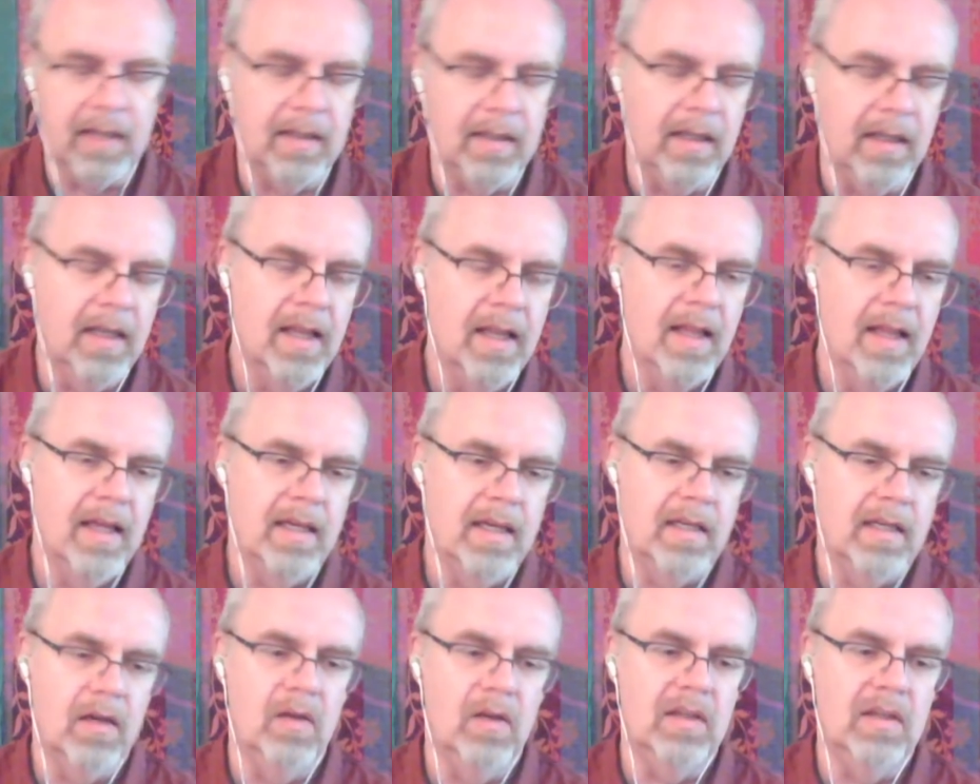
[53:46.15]
And
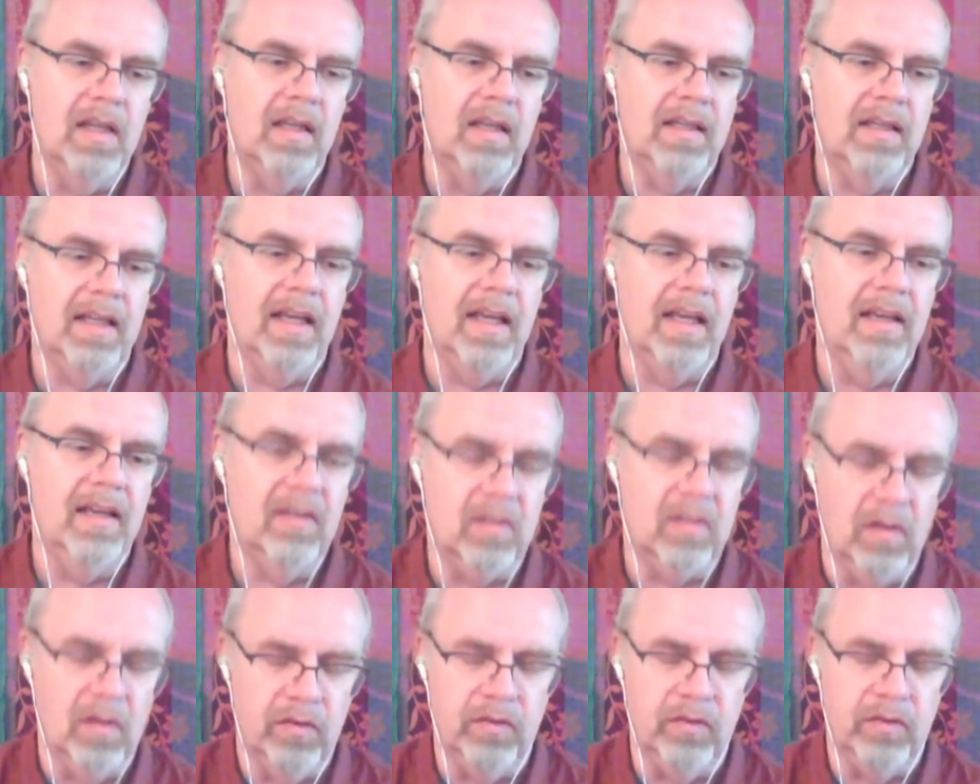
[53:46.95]
here, in that
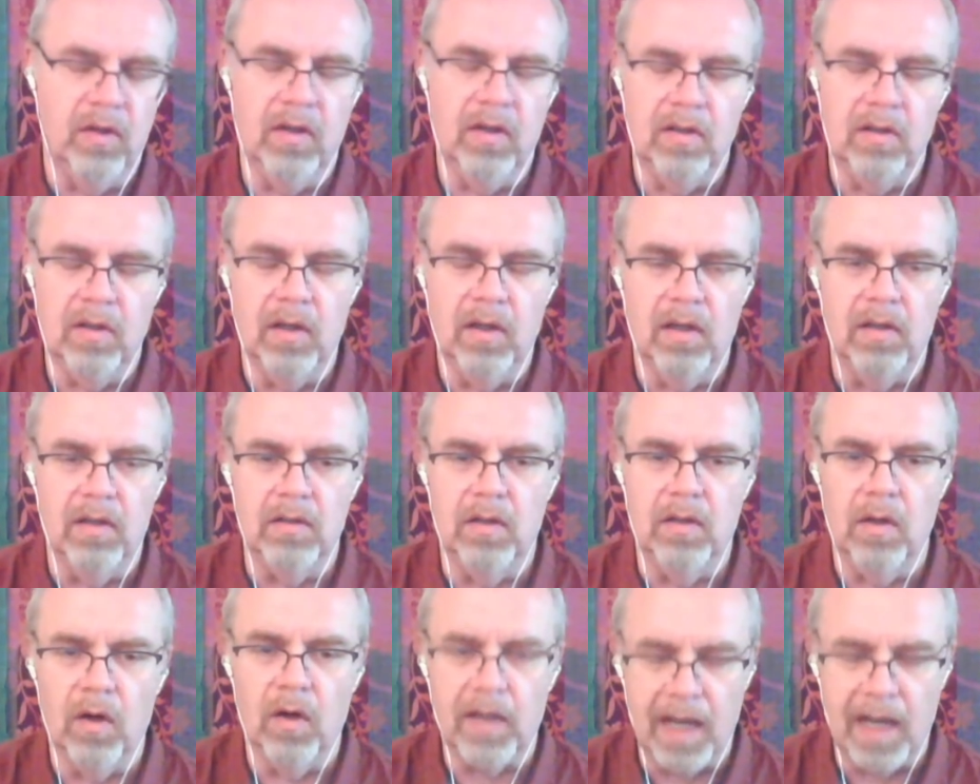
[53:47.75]
case of the the,
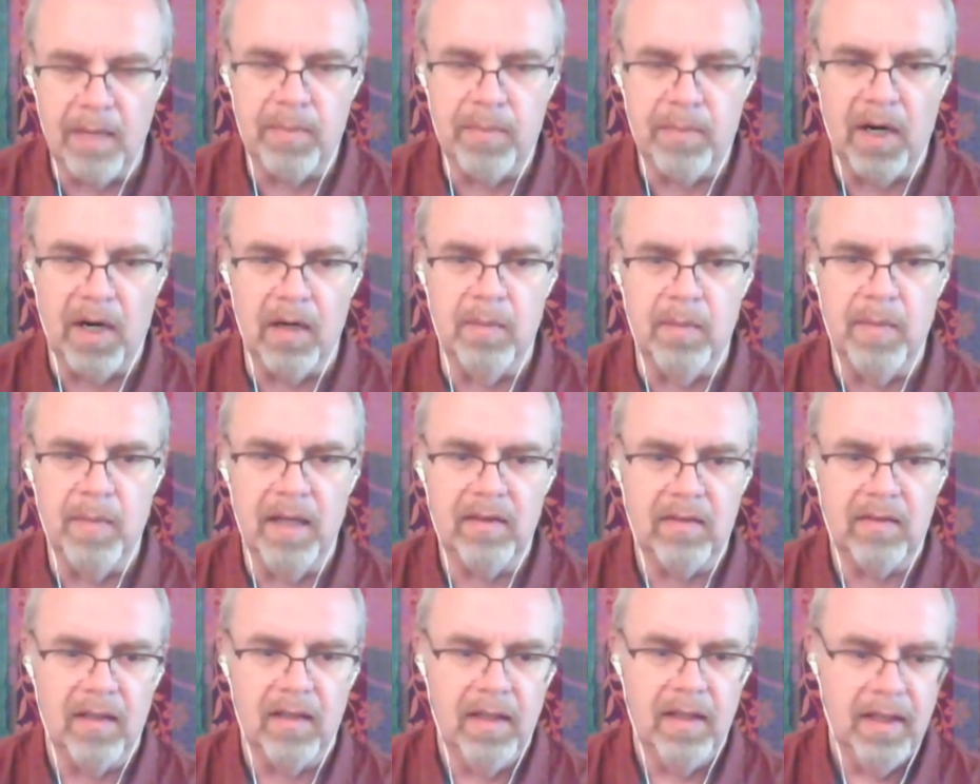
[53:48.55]
the local
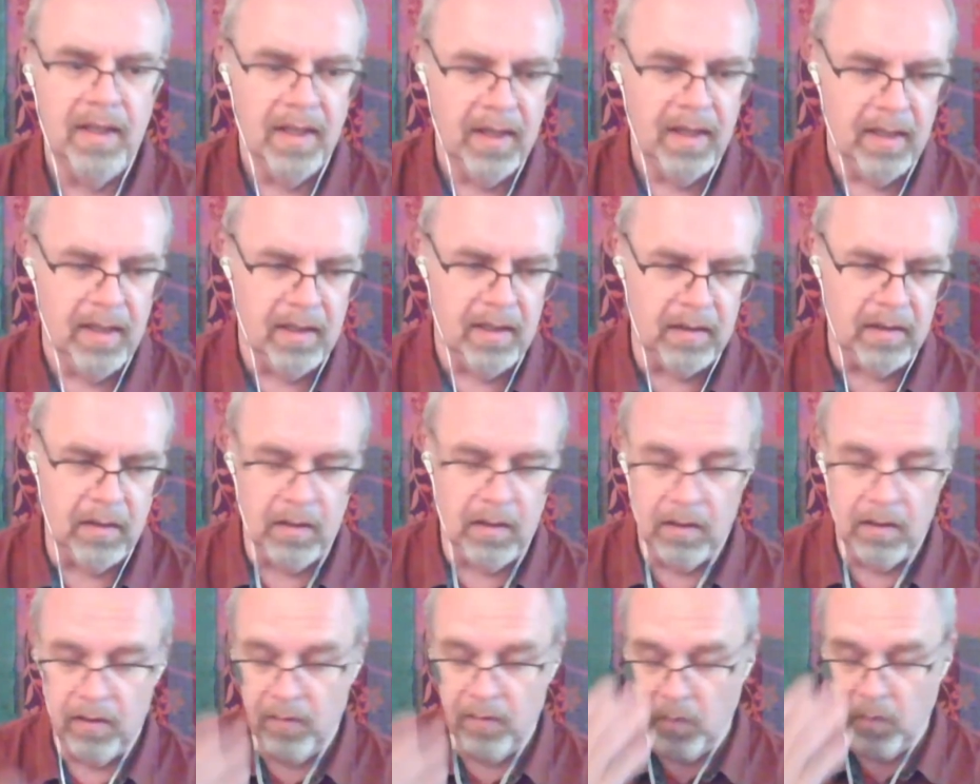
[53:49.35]
parliament,
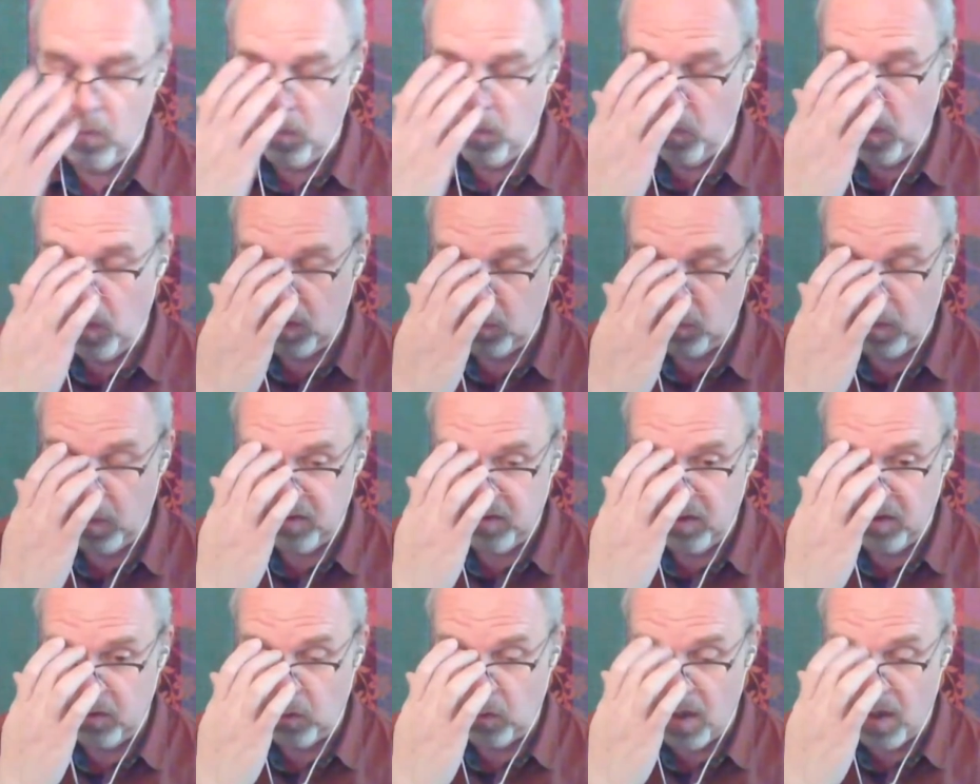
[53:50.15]
the what
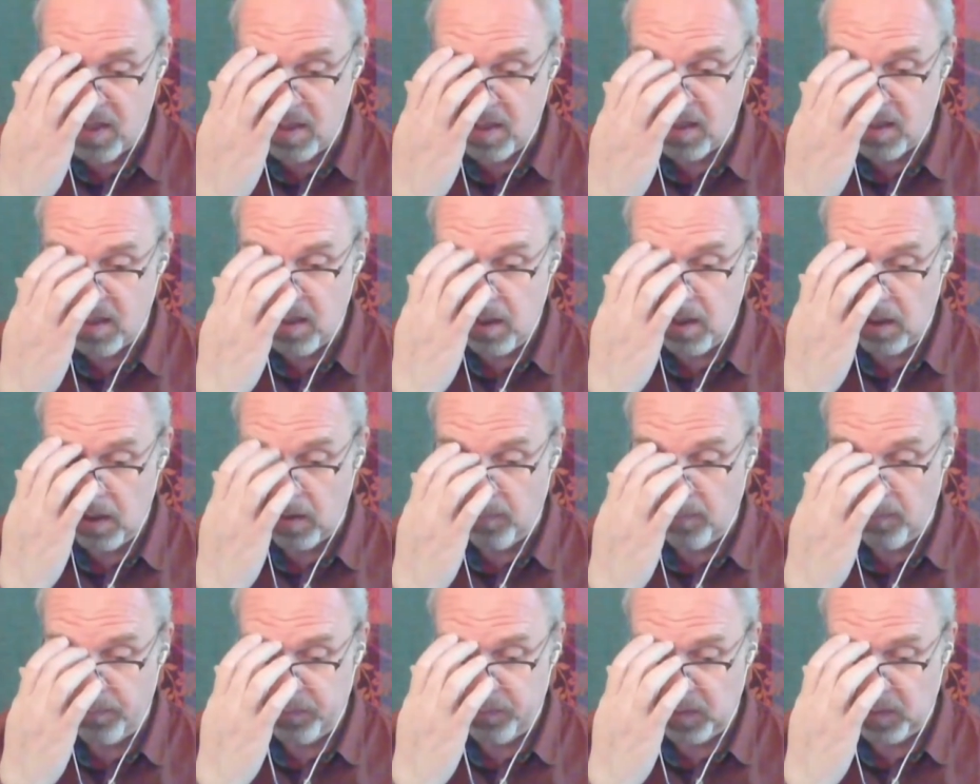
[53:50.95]
was
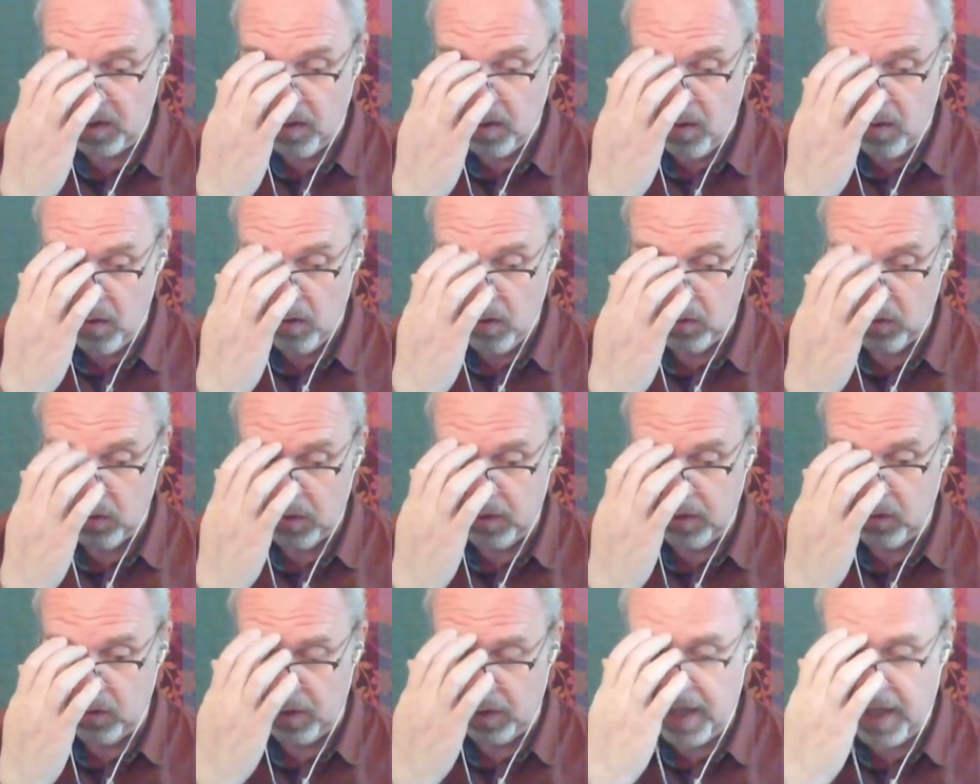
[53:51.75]
interesting, uh,
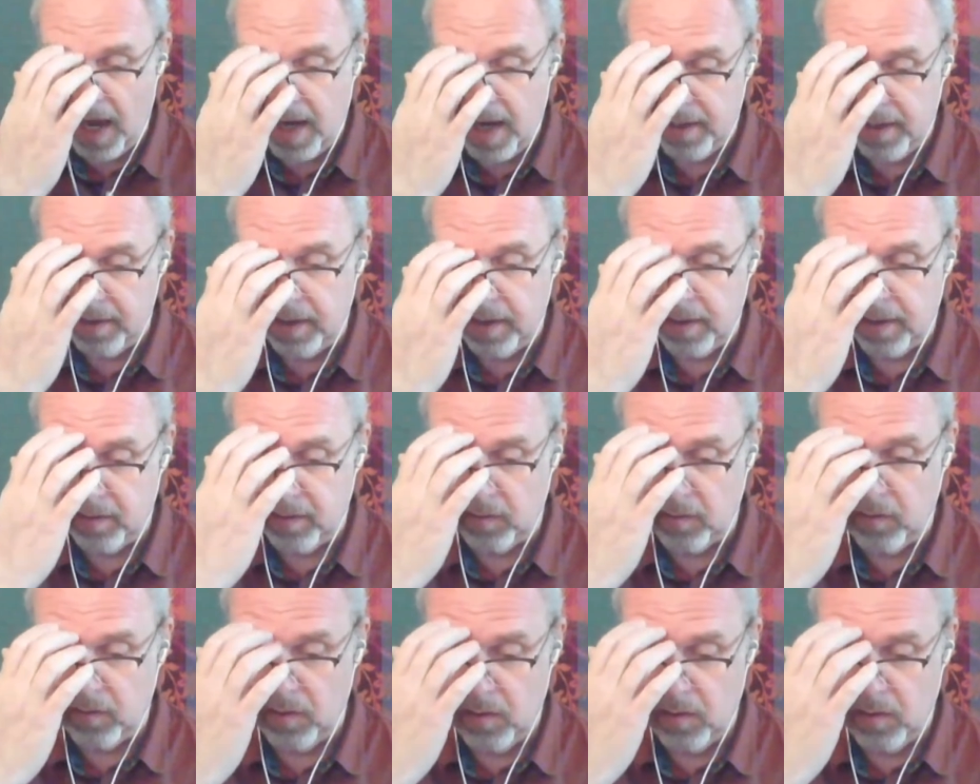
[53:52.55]
the the guy that.